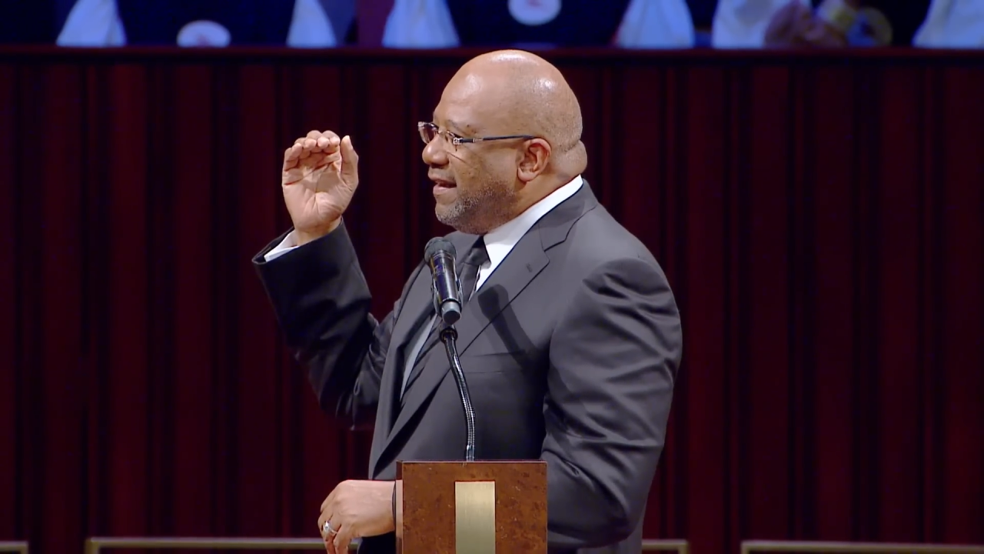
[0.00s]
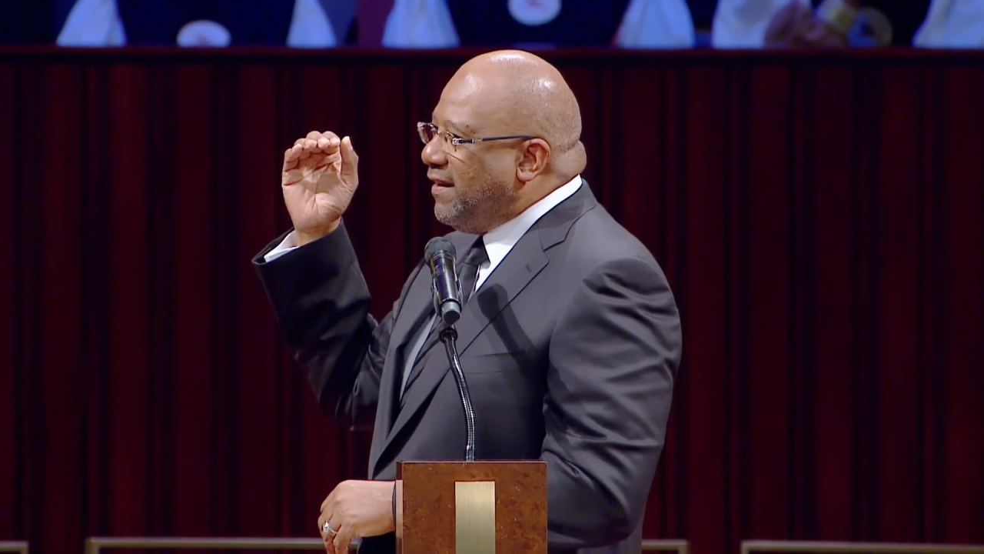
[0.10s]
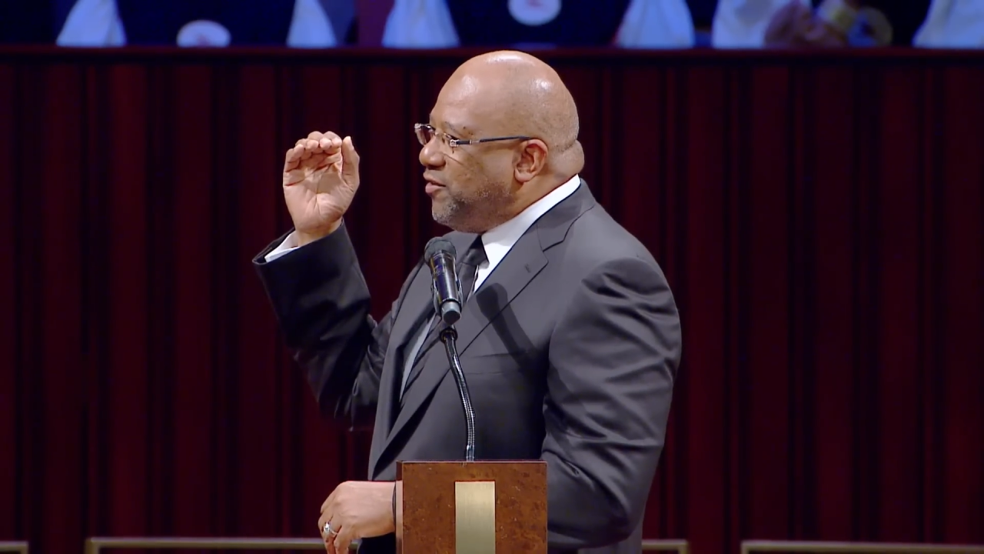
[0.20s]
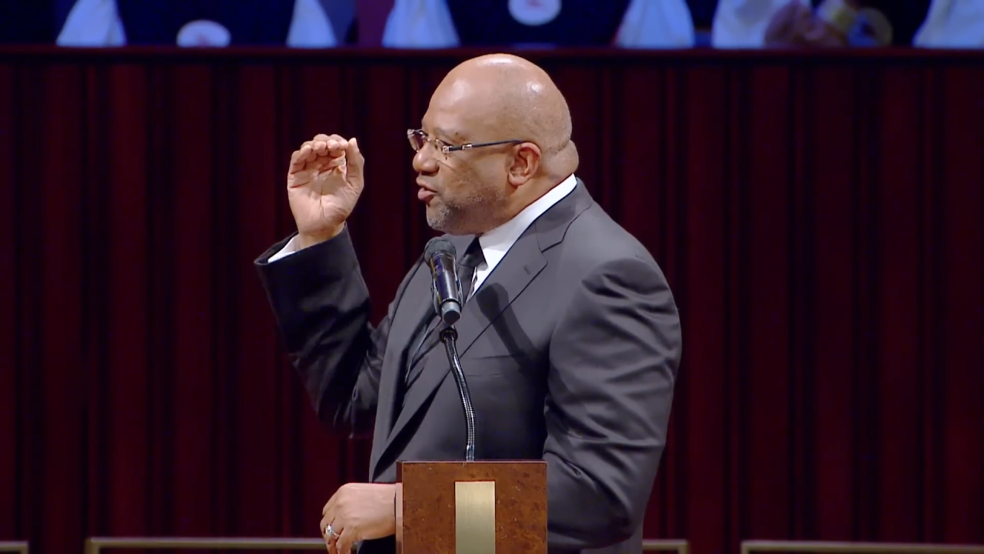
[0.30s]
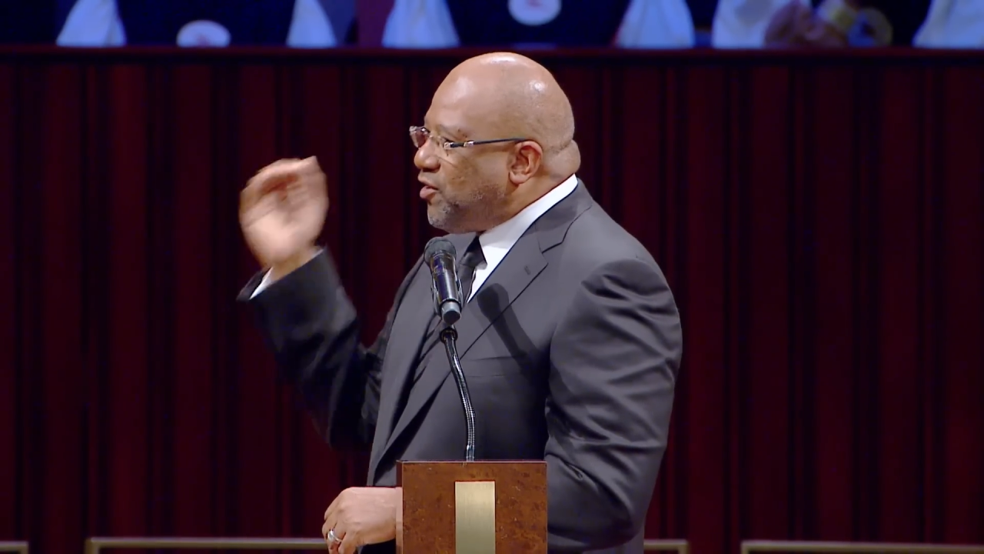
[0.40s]

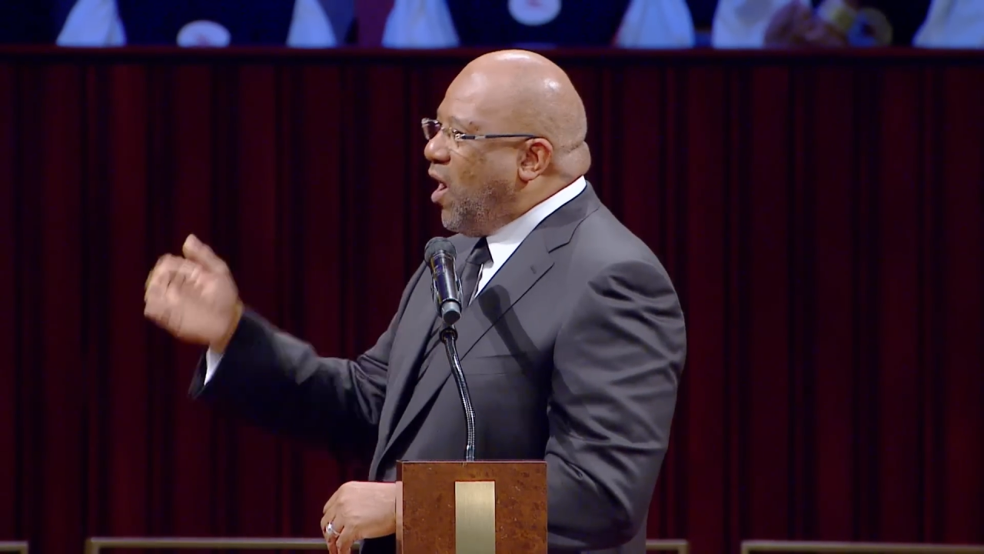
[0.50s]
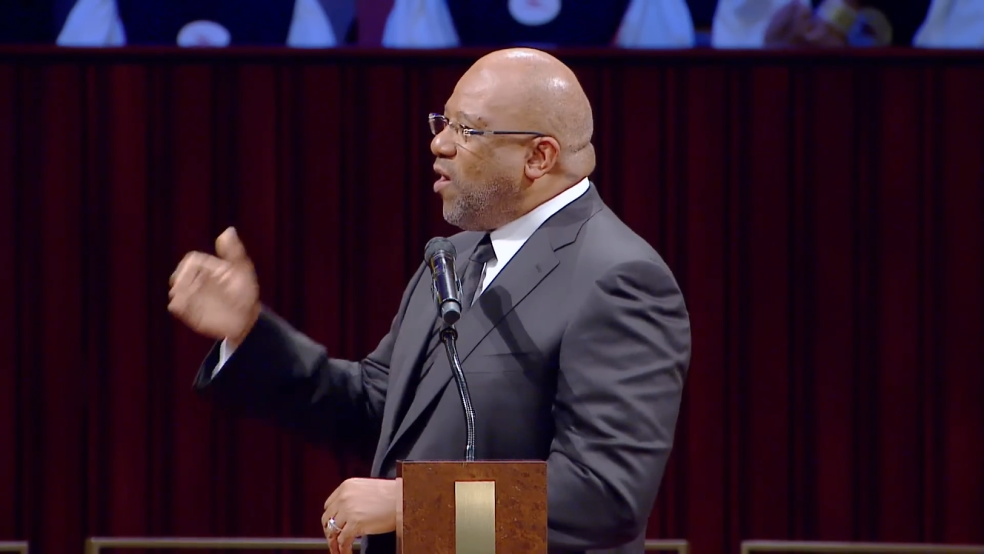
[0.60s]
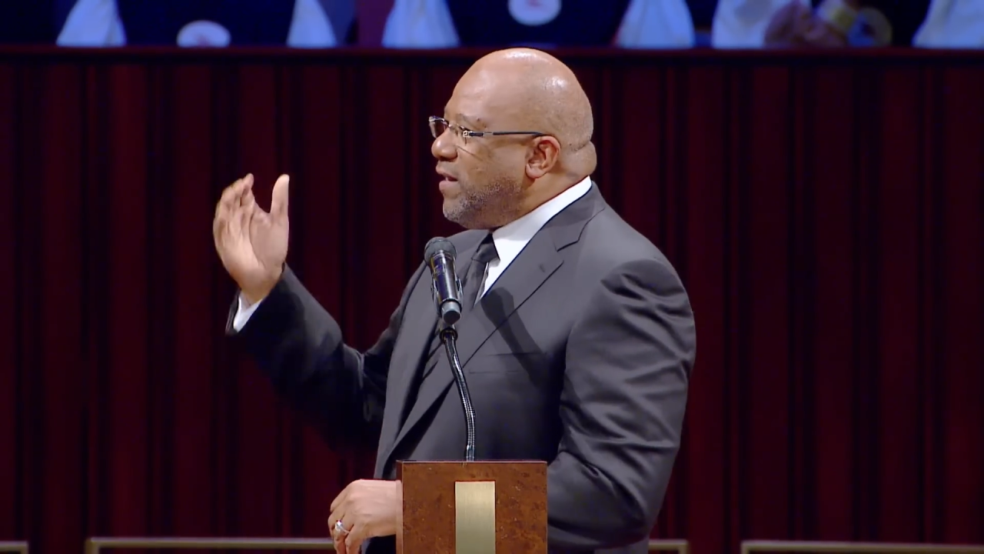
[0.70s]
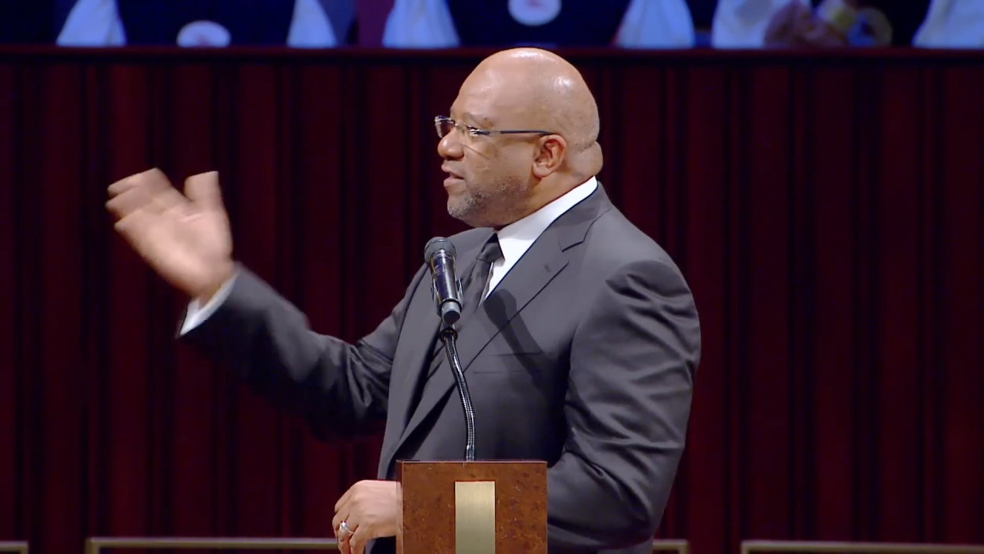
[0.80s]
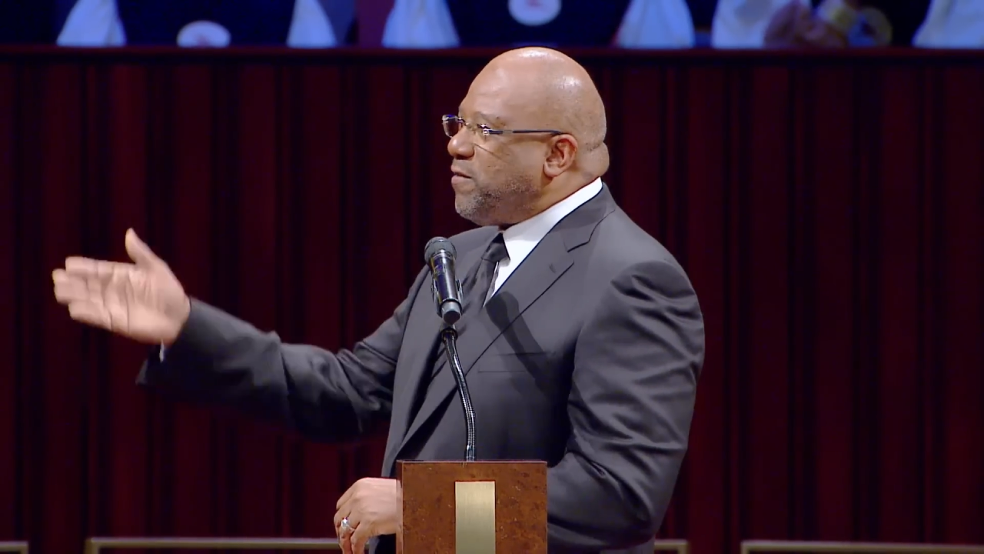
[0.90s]

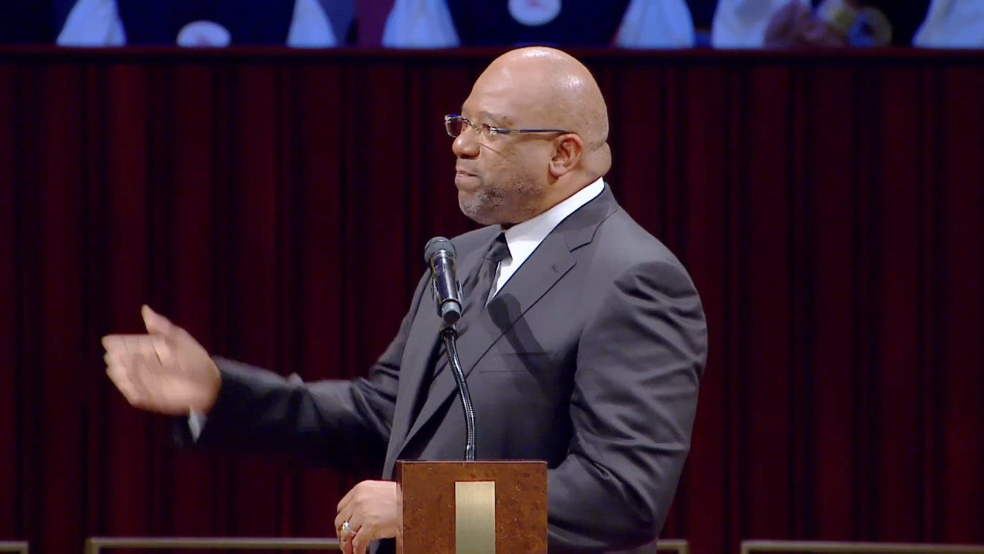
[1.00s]
Saul as a